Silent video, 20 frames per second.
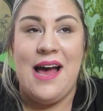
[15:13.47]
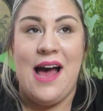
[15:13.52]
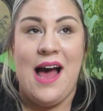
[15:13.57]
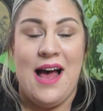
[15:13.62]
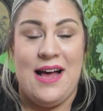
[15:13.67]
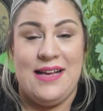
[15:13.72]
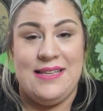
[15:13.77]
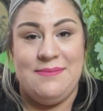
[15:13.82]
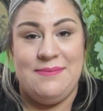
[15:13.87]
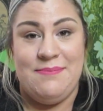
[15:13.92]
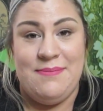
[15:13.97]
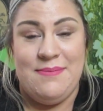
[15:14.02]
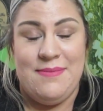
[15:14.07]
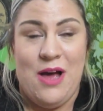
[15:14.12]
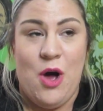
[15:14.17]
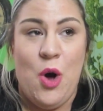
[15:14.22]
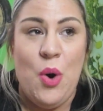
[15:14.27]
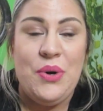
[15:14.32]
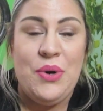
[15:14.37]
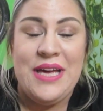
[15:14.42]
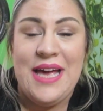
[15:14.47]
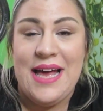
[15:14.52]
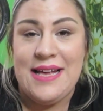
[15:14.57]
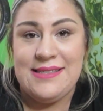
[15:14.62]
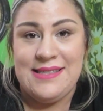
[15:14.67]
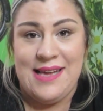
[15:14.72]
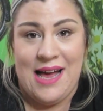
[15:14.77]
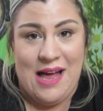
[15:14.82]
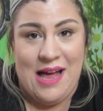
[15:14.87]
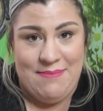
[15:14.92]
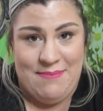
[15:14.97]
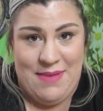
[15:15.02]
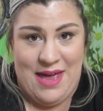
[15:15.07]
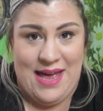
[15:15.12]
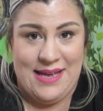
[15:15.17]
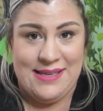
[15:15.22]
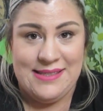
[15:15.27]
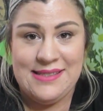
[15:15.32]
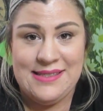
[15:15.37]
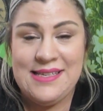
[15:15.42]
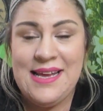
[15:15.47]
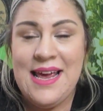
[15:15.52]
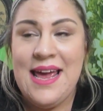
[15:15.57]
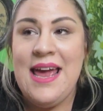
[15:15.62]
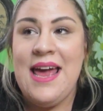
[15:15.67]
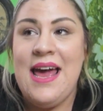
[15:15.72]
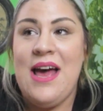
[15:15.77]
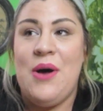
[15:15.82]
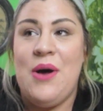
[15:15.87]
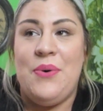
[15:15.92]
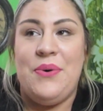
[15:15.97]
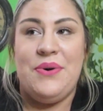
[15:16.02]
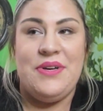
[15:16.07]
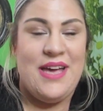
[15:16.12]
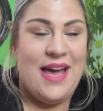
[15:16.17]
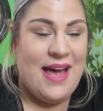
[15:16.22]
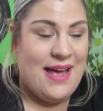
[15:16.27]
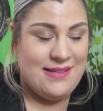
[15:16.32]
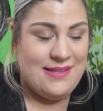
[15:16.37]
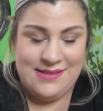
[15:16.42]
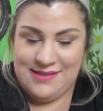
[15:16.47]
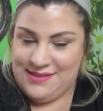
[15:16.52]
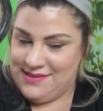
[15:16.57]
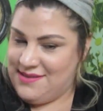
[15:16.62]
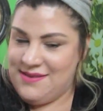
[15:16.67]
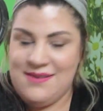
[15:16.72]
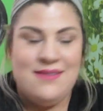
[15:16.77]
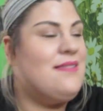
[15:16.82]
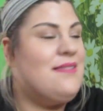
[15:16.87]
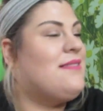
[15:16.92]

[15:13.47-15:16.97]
hotmess. Oh yes.